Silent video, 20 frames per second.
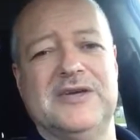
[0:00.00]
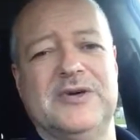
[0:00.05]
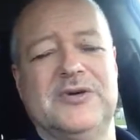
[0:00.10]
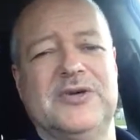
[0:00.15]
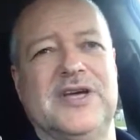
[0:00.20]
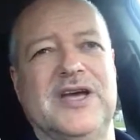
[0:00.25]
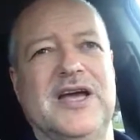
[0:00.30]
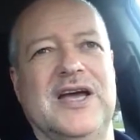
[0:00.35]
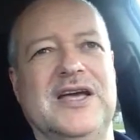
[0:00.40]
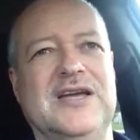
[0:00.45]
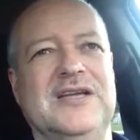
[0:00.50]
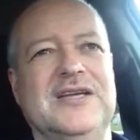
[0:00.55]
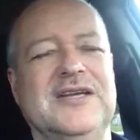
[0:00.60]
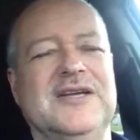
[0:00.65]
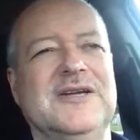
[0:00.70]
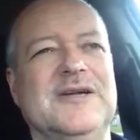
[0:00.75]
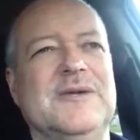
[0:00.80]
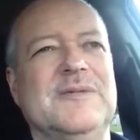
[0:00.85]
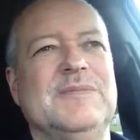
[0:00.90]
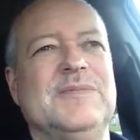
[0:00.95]
Okay,
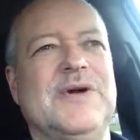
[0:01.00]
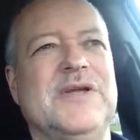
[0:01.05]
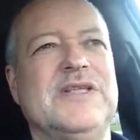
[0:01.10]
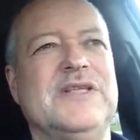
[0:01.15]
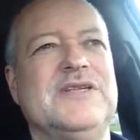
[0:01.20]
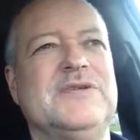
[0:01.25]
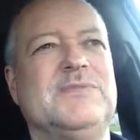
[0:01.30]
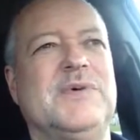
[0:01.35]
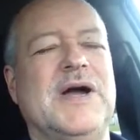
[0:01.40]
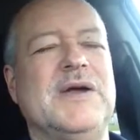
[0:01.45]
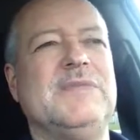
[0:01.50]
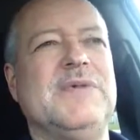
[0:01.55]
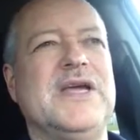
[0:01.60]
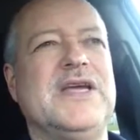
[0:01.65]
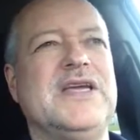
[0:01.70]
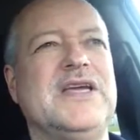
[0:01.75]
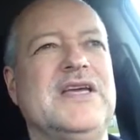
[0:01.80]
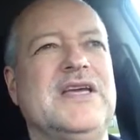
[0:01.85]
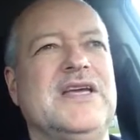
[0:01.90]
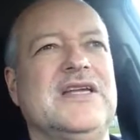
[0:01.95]
but by
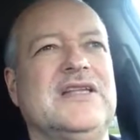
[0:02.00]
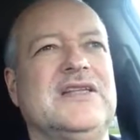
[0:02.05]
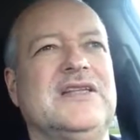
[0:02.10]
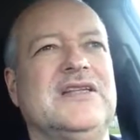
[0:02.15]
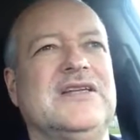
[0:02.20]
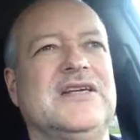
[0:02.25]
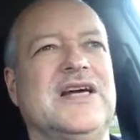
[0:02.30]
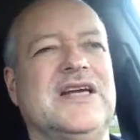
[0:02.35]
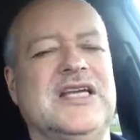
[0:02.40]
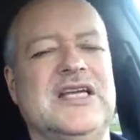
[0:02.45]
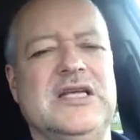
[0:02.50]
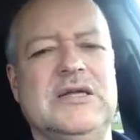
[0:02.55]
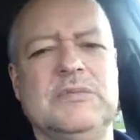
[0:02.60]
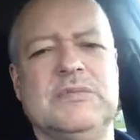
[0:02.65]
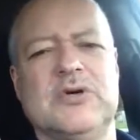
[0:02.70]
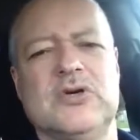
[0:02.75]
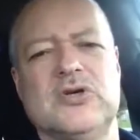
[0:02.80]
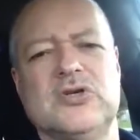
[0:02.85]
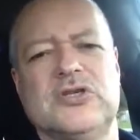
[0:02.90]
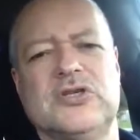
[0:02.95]
making it kind of
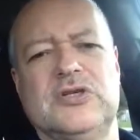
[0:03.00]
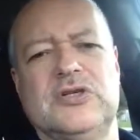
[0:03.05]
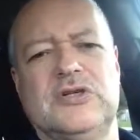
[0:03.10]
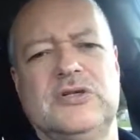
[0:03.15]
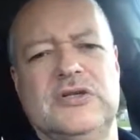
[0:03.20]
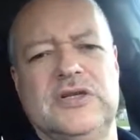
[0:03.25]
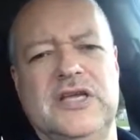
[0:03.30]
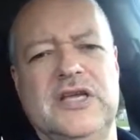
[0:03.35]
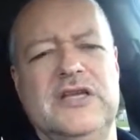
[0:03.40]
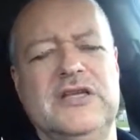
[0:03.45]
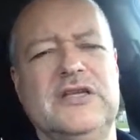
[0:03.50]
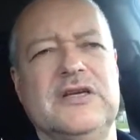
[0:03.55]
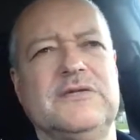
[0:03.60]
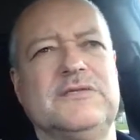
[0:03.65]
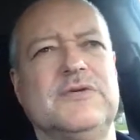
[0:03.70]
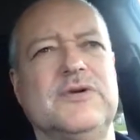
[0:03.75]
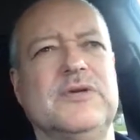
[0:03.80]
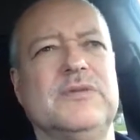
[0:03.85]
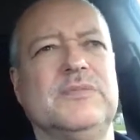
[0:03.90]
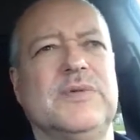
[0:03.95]
impersonal and
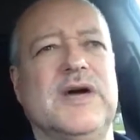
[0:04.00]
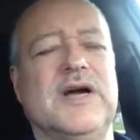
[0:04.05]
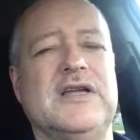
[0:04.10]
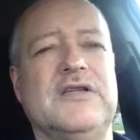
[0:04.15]
indifferent